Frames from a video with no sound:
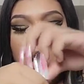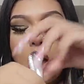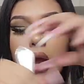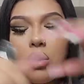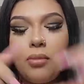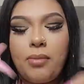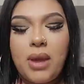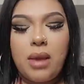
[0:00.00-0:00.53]

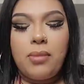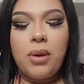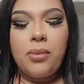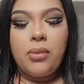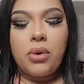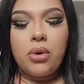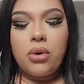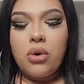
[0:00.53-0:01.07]
I don't beg
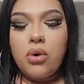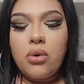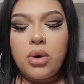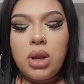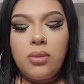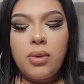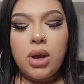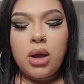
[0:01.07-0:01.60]
people to go
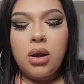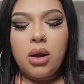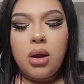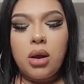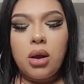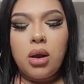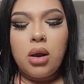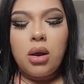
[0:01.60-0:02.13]

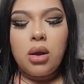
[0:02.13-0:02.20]
anywhere.